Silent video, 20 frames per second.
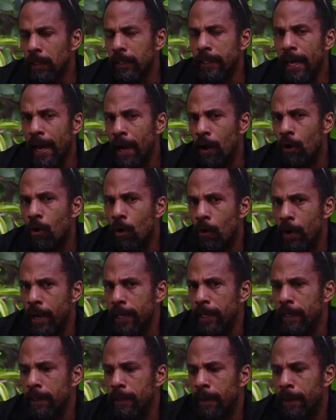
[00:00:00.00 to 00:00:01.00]
get
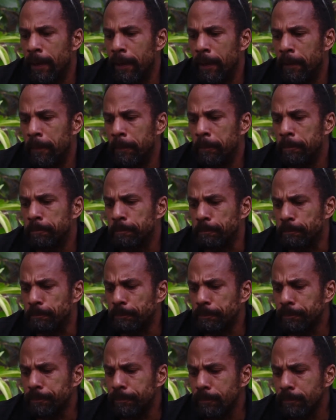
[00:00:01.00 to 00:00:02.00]
going. And
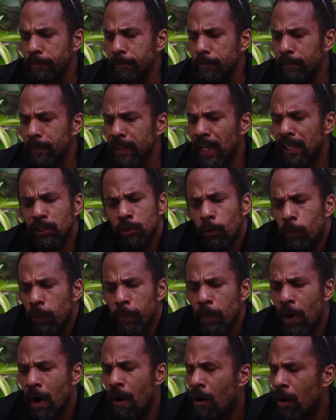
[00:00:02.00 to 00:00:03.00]
so we
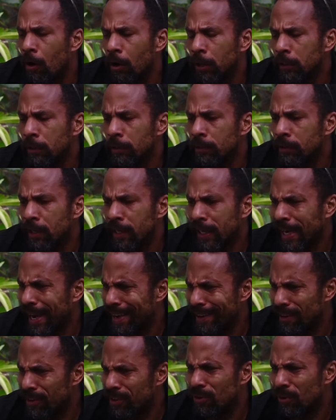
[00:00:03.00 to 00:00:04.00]
were all
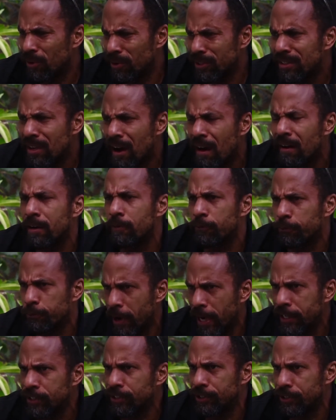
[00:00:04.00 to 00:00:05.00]
young and
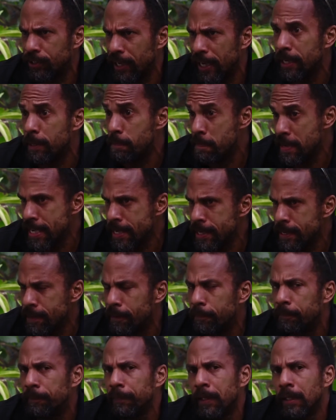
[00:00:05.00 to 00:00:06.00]
fresh in the
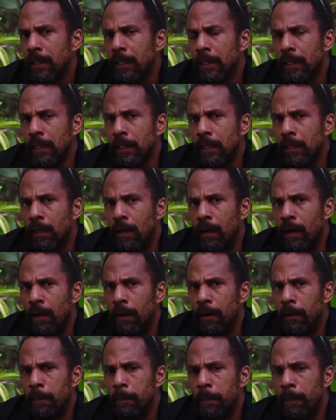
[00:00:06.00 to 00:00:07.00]
medium.
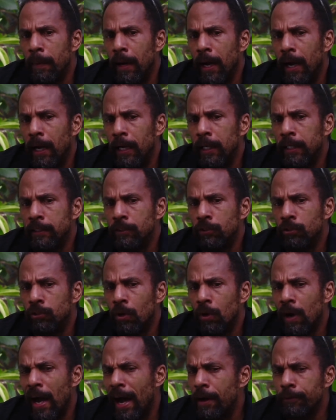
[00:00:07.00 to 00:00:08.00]
And
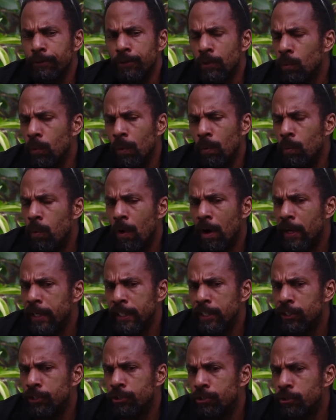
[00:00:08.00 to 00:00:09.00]
so after one
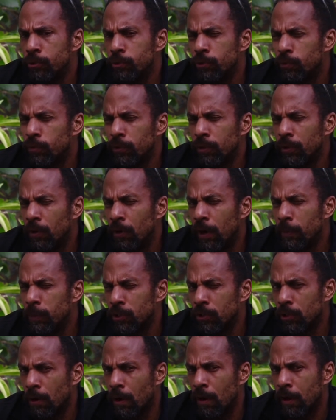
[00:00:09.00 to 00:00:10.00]
of these shoots, I
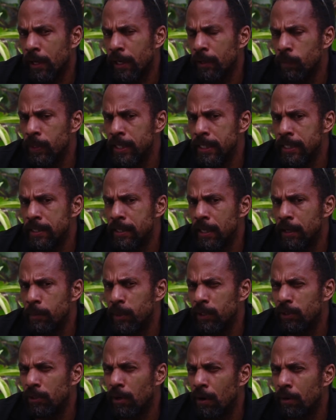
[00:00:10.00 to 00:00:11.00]
was talking with the
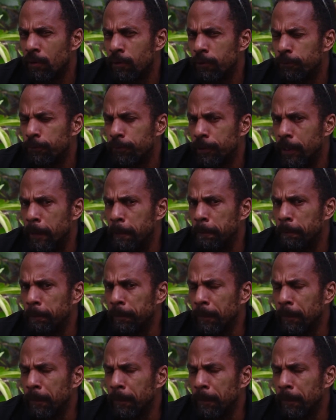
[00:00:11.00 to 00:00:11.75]
cinematographer.